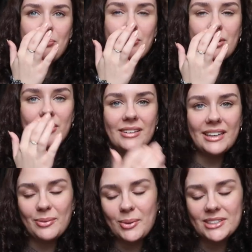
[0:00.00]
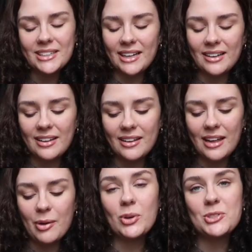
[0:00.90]
But
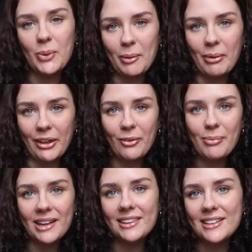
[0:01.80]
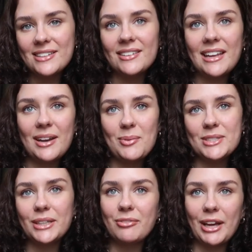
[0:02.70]
I was way bigger back then, and it
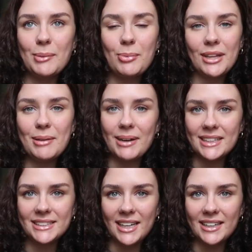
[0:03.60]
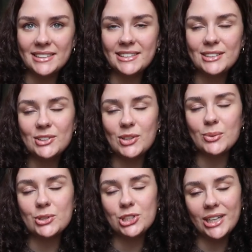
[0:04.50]
wasn't available in my size.
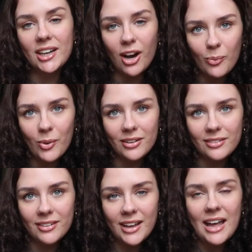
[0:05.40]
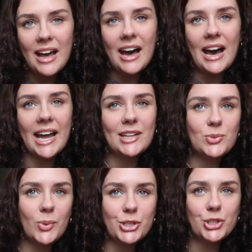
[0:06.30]
So she got one. I had to
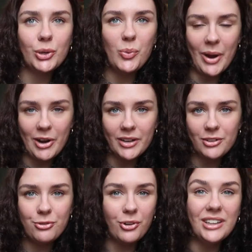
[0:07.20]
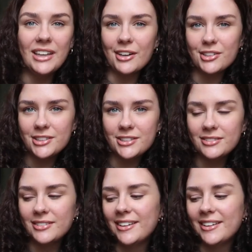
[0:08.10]
watch her wear it for years.